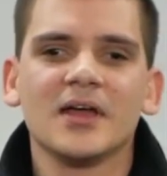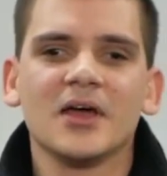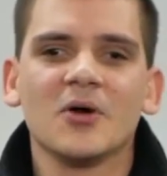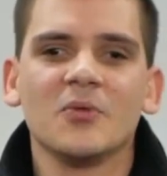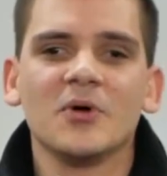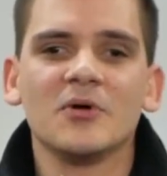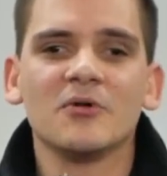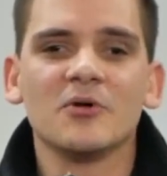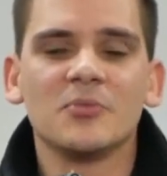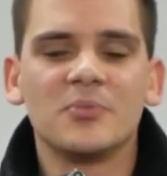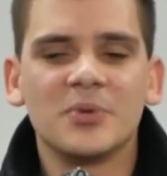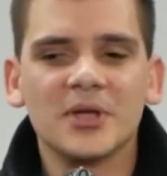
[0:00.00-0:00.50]

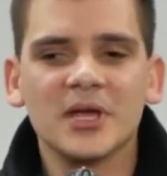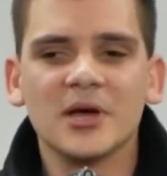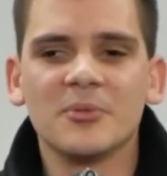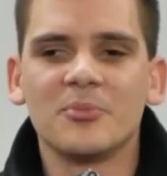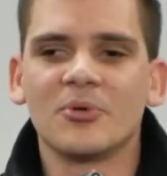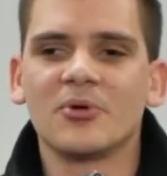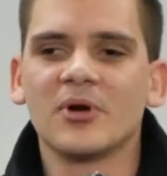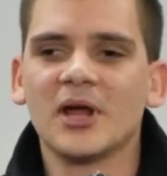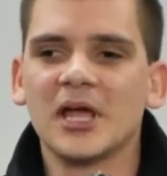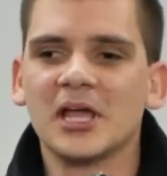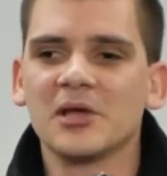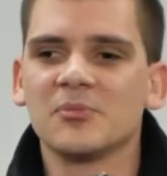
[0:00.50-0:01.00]
We would be a
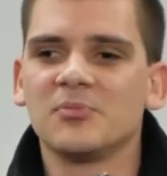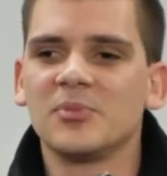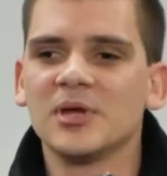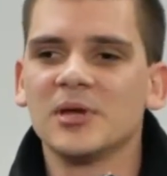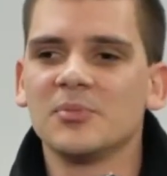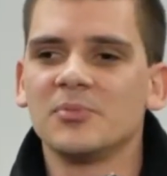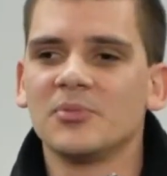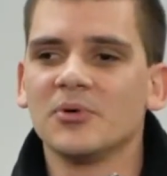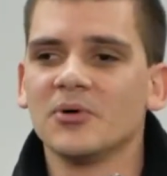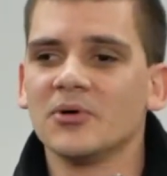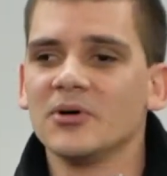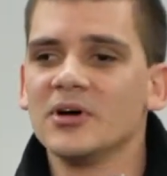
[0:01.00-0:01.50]
praying
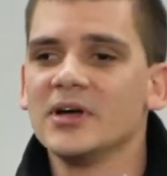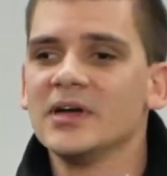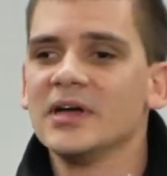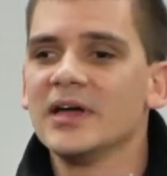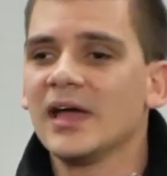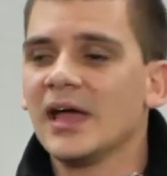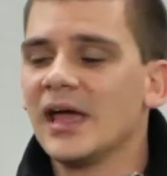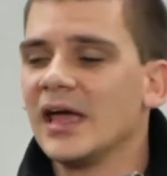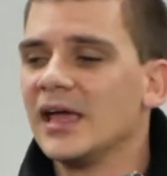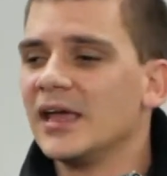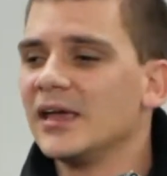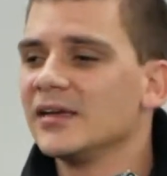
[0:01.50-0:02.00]
people.
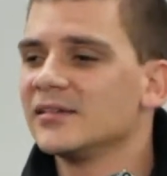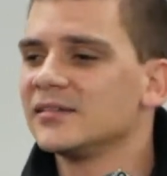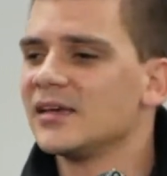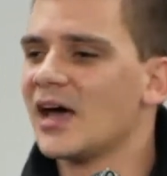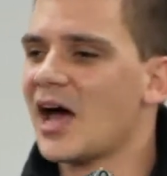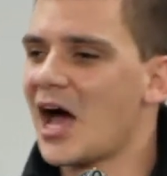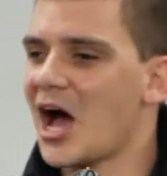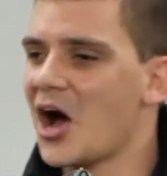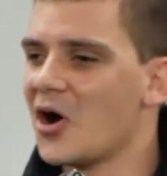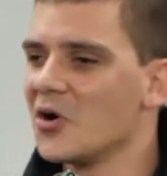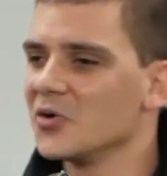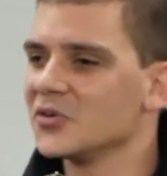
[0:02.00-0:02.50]
His
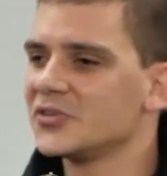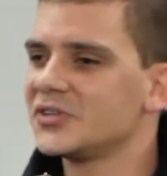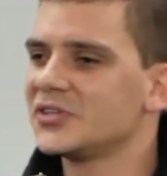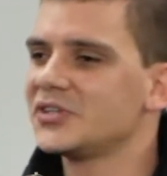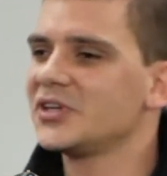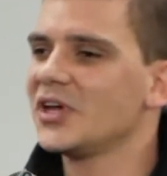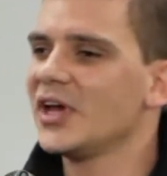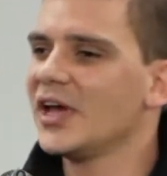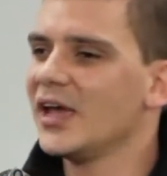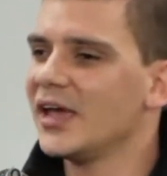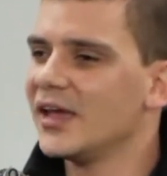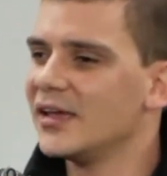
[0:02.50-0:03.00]
house
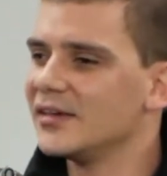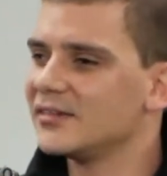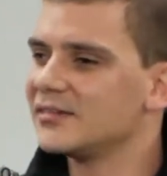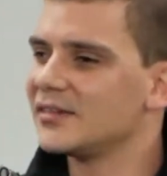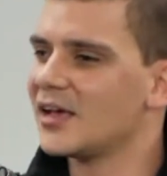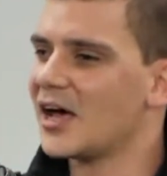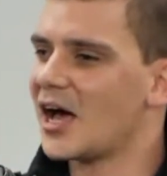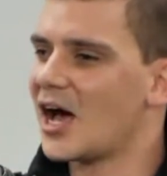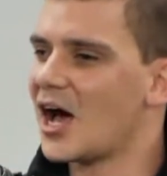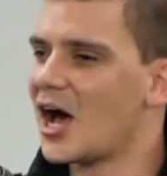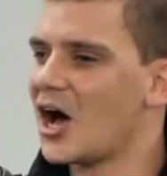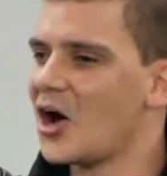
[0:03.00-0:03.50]
is a
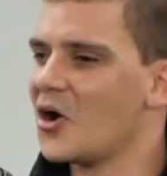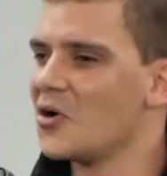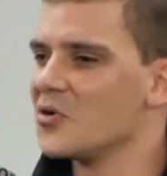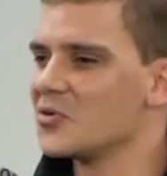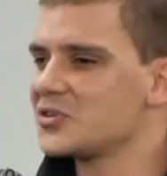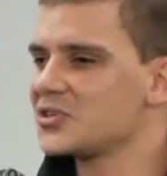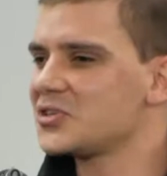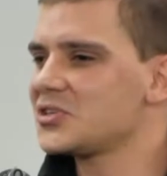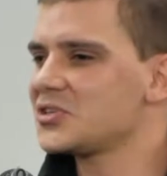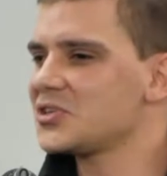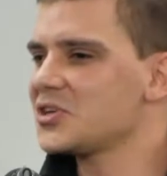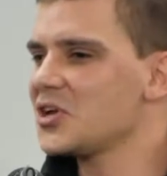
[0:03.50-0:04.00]

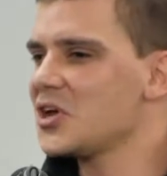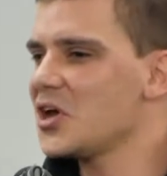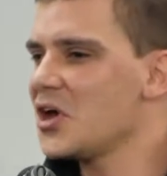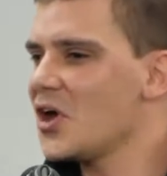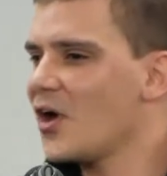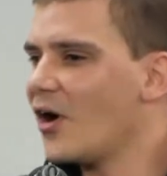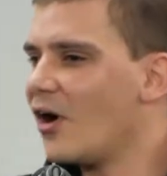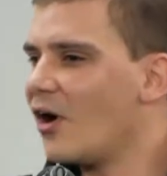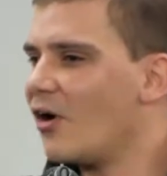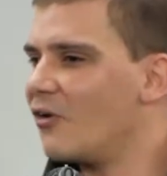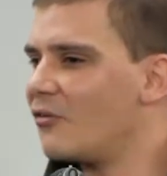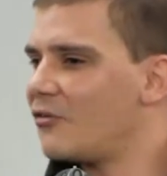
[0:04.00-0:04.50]
house
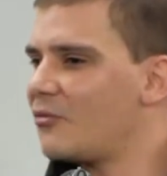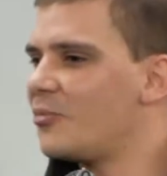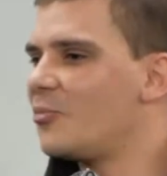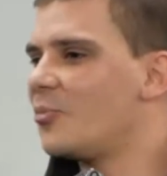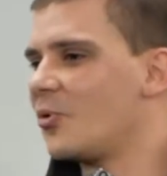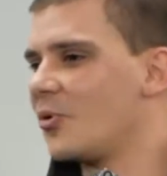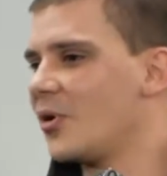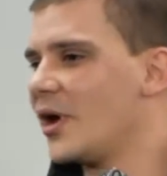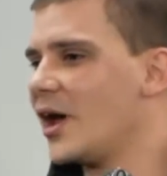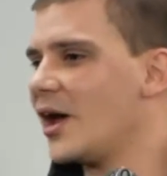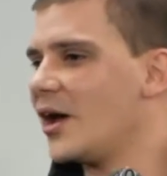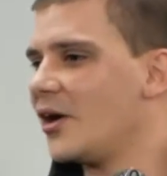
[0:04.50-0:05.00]
of
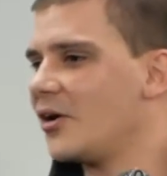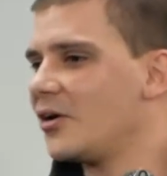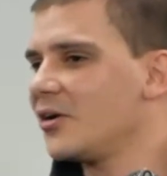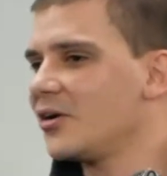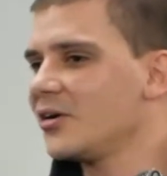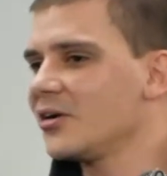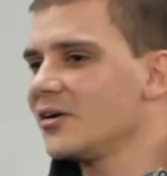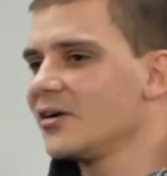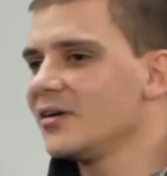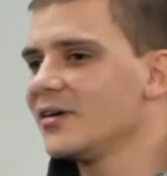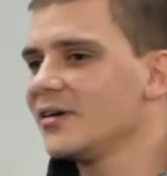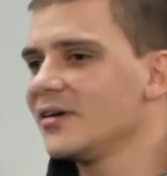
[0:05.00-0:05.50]
prayer.
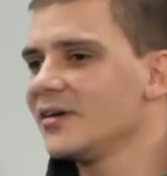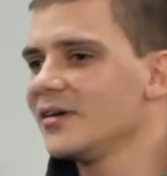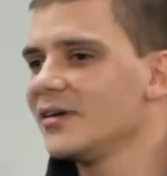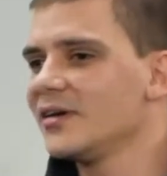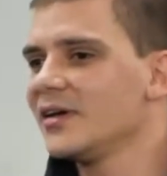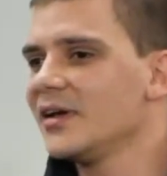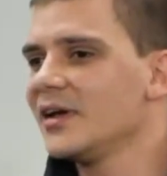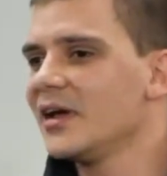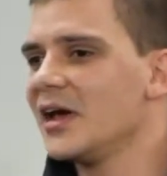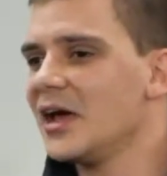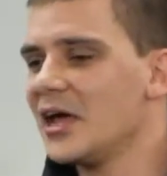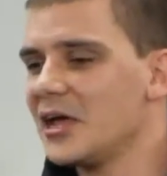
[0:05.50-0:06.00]

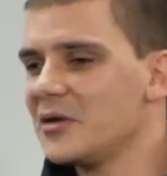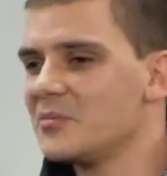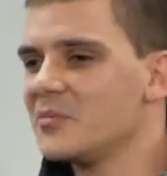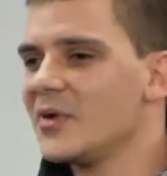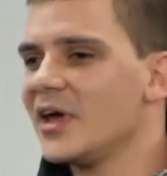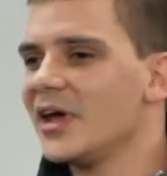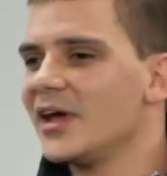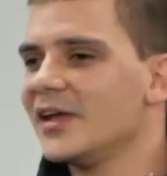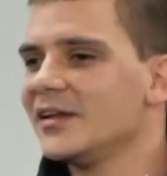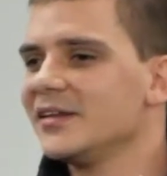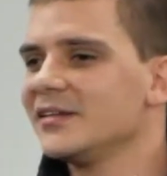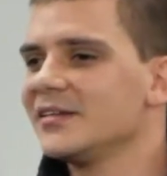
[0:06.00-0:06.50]
Amen.
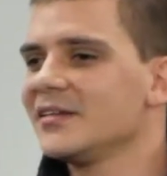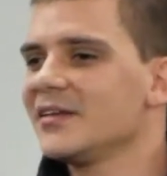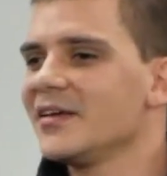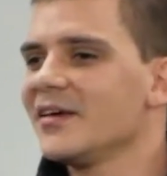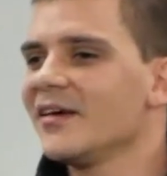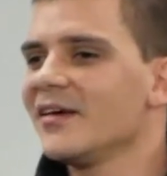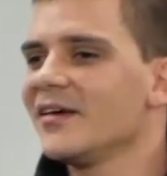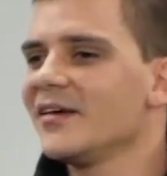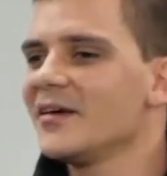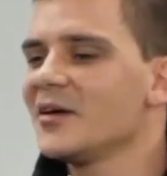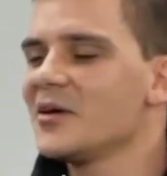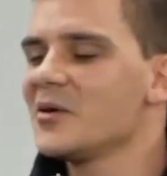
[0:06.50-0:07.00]
Amen.
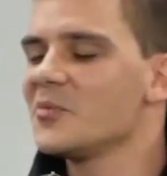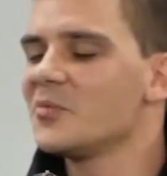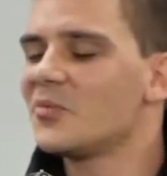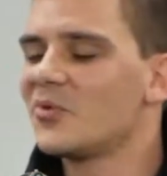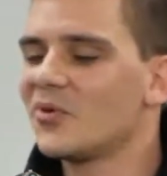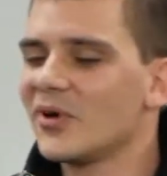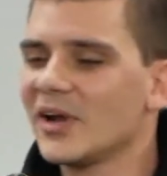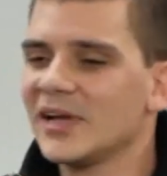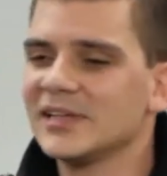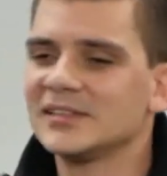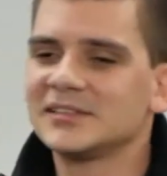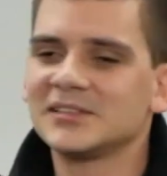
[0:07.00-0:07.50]

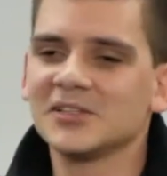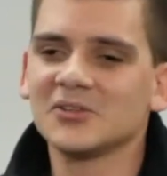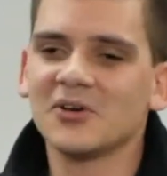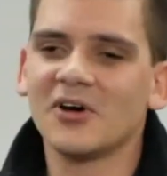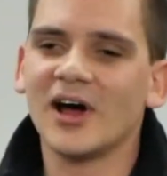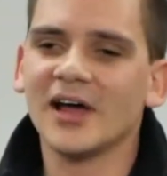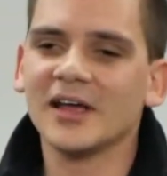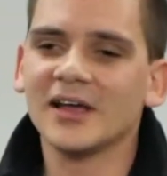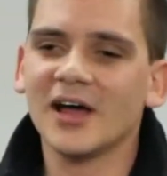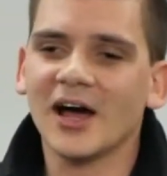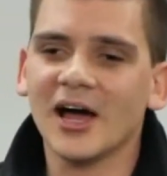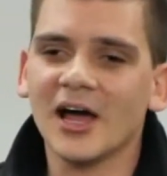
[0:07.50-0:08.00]
Praise the
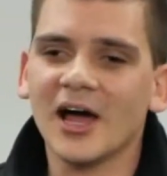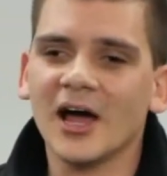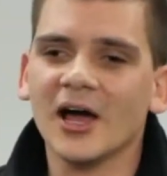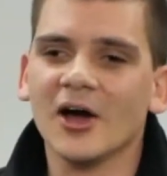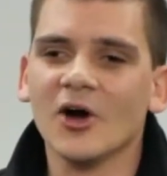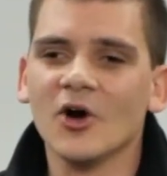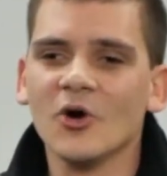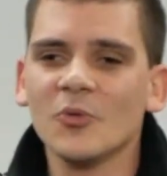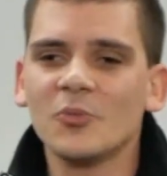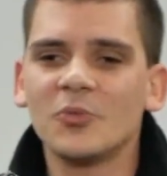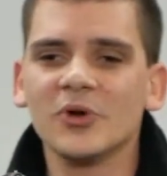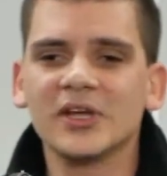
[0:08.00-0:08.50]
Lord. I, I
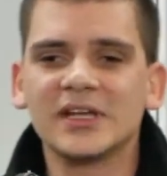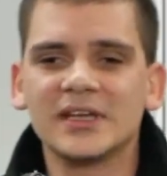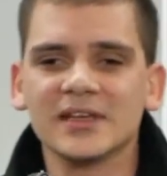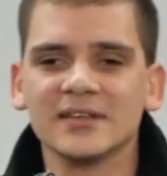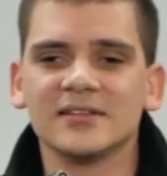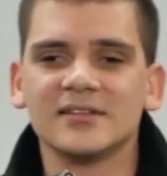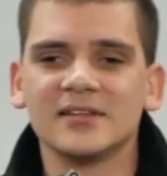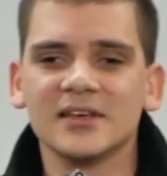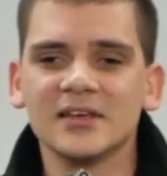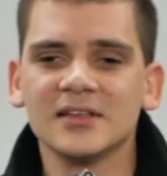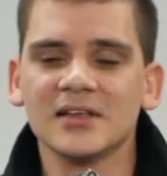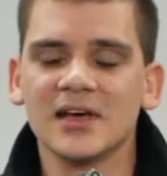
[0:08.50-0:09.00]
hope we can
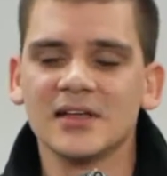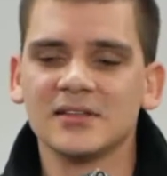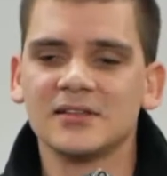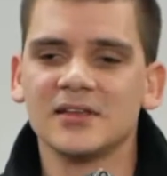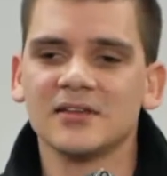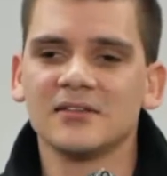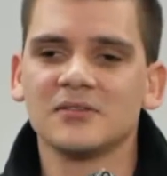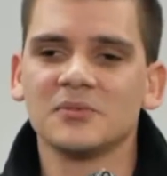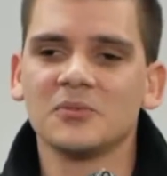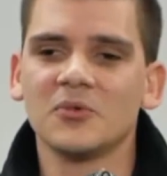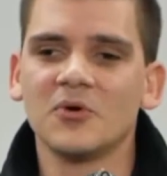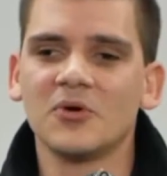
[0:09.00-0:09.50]
see that
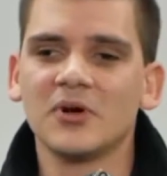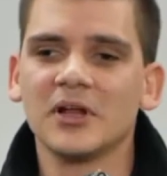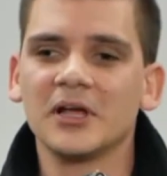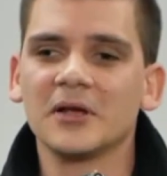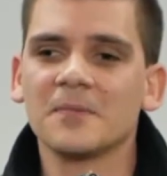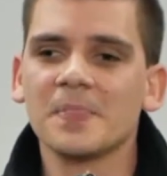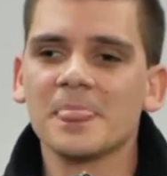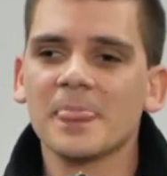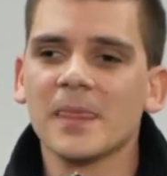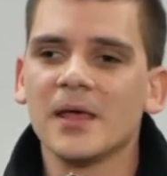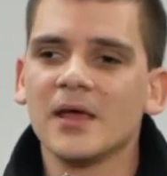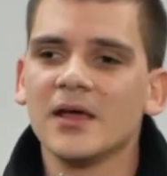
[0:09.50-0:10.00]
this morning.
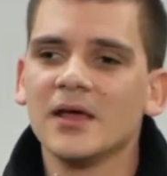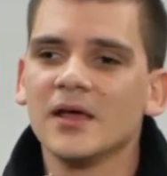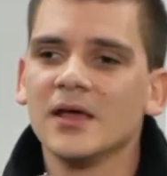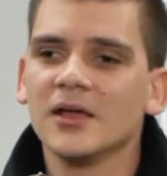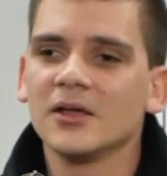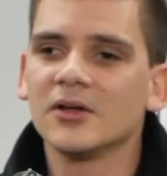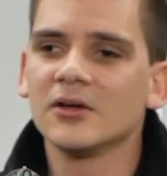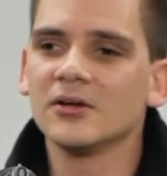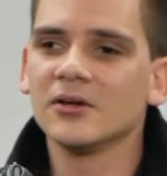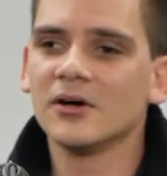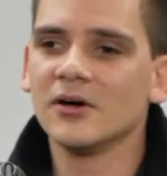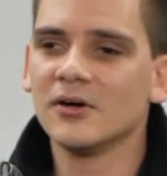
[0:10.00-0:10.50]

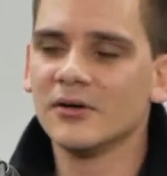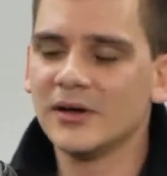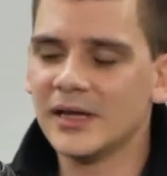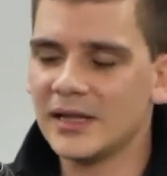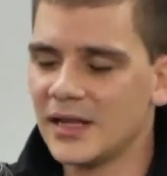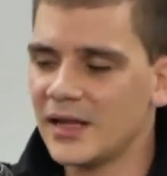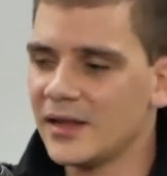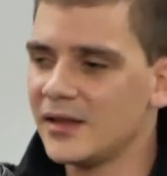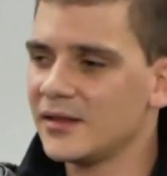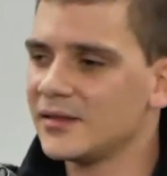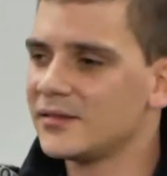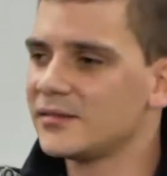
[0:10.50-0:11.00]
You know, it,
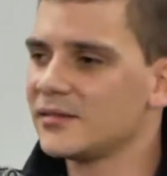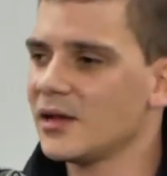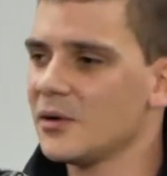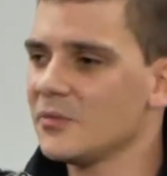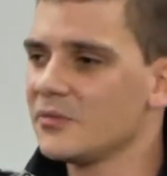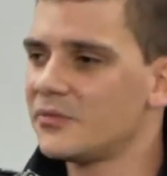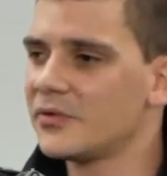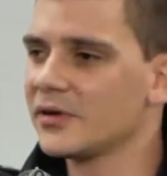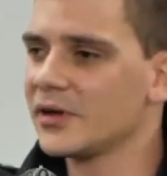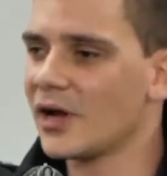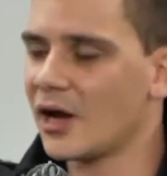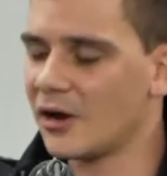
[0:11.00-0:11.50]
it is
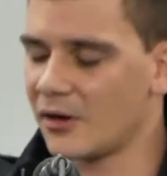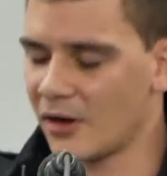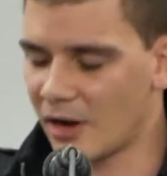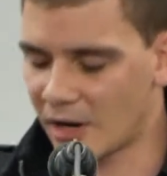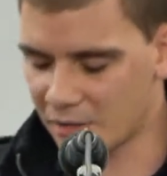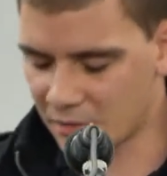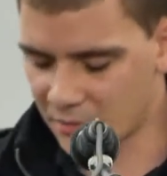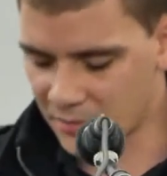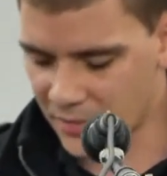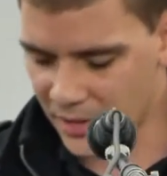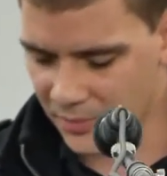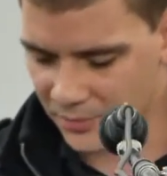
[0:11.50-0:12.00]
something I, I
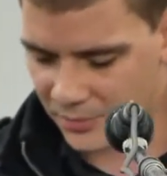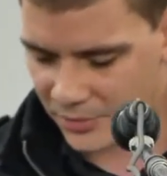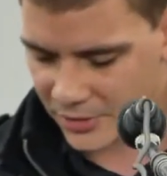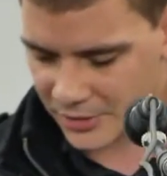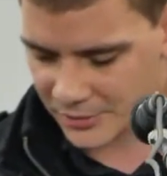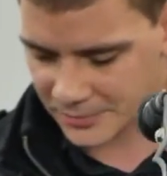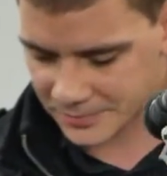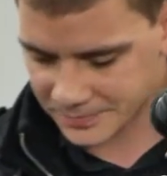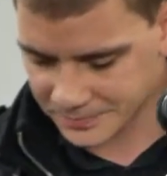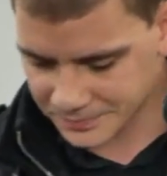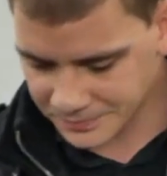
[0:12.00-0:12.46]
remember.